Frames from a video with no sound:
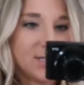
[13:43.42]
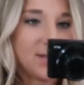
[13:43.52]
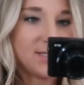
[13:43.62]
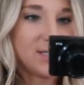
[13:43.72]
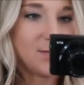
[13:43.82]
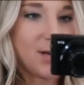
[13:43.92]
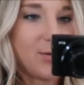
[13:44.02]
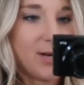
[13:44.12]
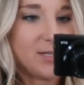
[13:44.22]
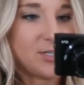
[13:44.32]
so this is what I
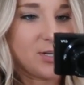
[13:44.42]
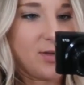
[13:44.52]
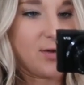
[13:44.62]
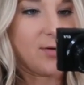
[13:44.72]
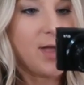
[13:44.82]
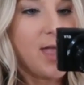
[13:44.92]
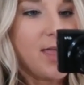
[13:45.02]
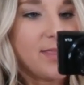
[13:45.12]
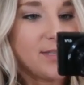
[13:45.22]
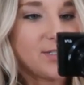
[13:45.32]
wanted to show you.
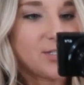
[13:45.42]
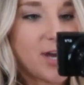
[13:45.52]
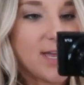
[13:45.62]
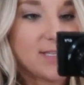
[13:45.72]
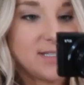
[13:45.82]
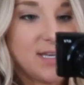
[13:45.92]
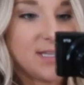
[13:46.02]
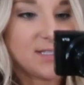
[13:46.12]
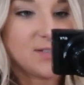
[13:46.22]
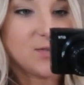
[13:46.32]
This dress
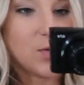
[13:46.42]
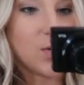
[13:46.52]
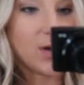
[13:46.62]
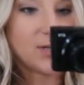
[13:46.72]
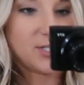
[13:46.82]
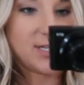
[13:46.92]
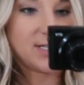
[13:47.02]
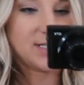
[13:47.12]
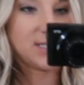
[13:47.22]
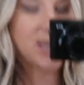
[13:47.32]
is
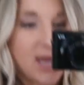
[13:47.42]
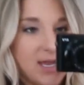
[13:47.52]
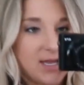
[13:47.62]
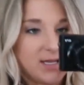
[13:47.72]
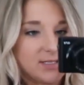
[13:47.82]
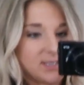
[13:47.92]
gorgeous, and